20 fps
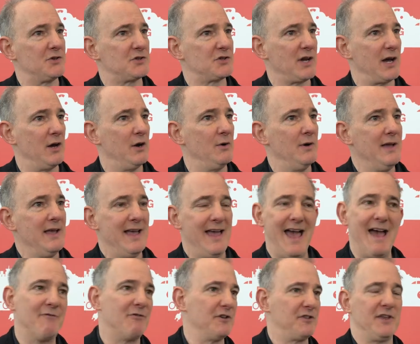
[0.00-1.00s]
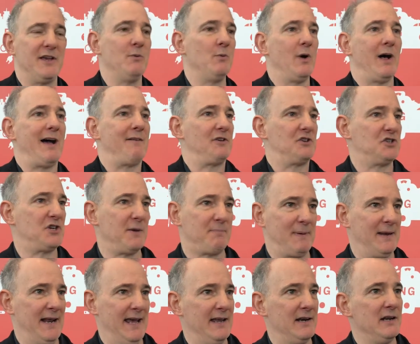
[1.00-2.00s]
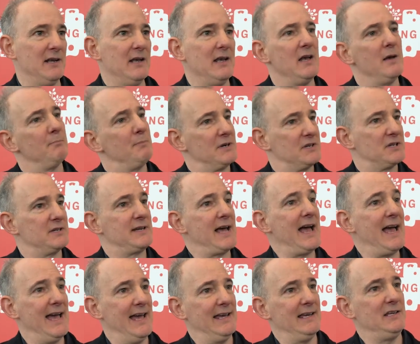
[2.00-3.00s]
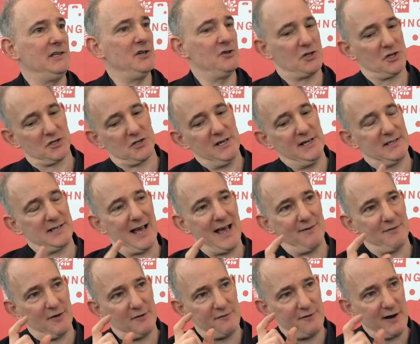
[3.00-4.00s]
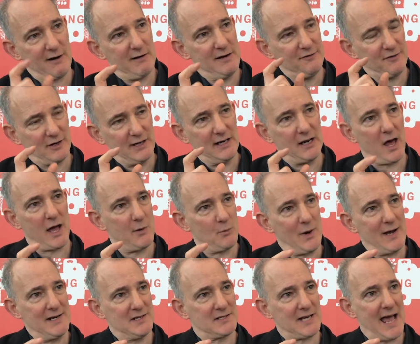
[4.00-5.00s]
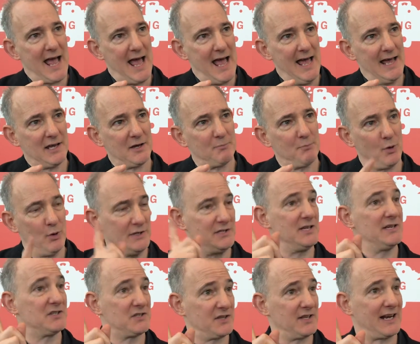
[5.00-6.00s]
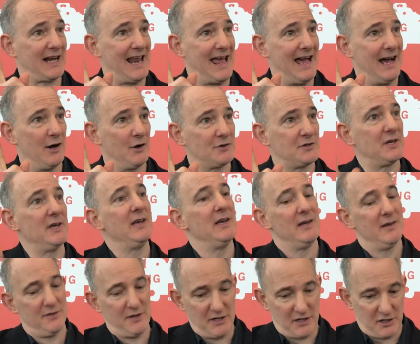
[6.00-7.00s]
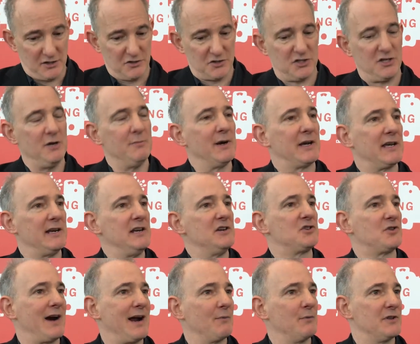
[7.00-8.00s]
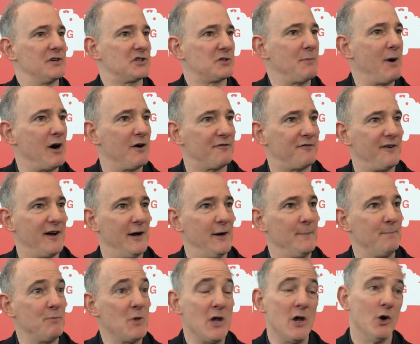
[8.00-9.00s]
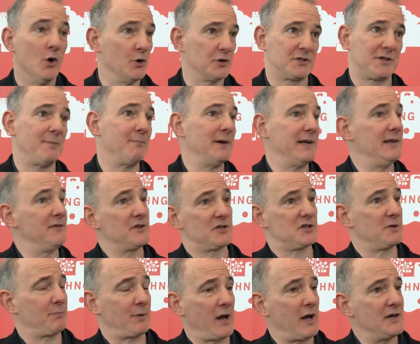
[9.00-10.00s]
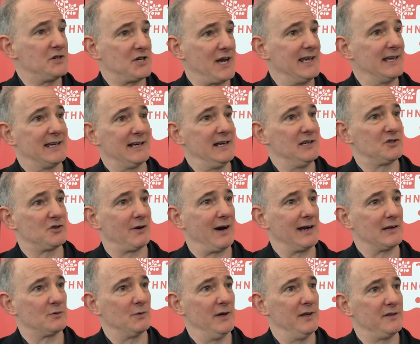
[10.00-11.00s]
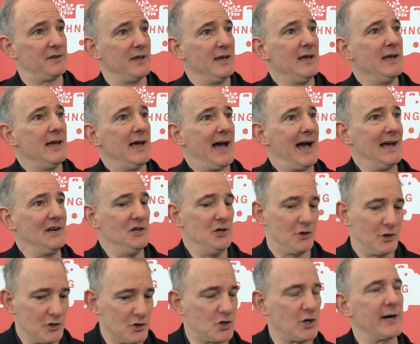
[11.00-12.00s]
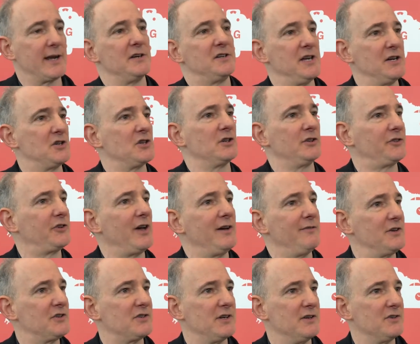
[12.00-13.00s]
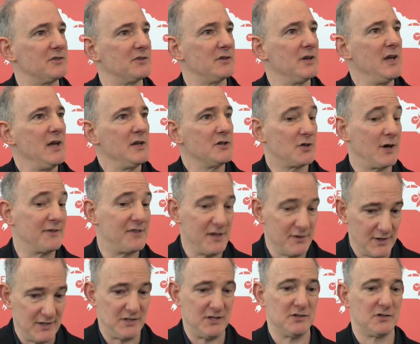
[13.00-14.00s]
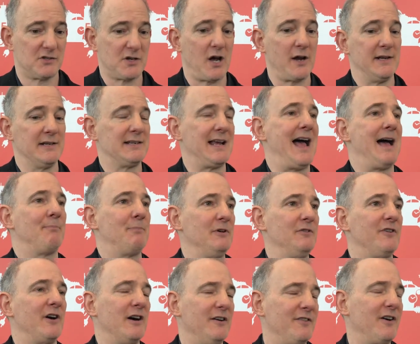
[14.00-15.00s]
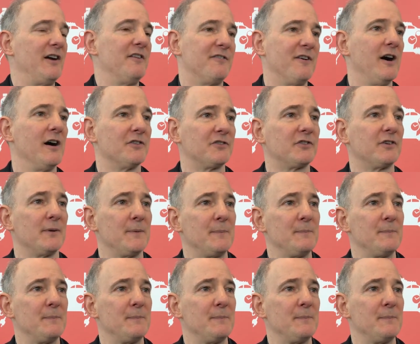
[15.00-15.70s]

so everything will have a chip in it. But today, you just need to have a very, very lightweight tag pointing to the cloud that a consumer can interact with a smartphone or somebody in the supply chain can interact with, and you can trigger digital services. So I think this is starting to happen very, very fast.